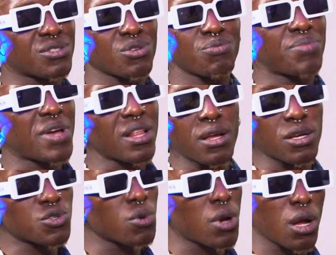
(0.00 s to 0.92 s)
So Bella
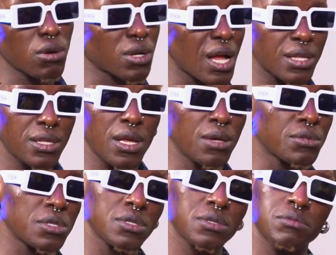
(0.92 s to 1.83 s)
as well, goddamn,
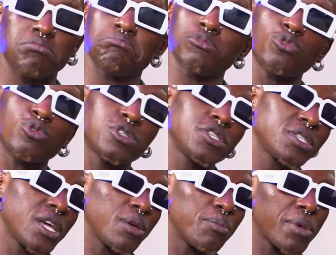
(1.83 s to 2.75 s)
she's
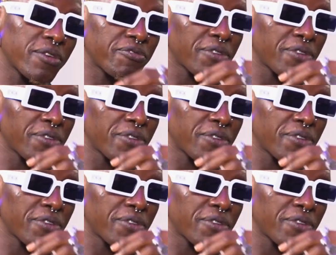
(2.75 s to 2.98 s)
getting bad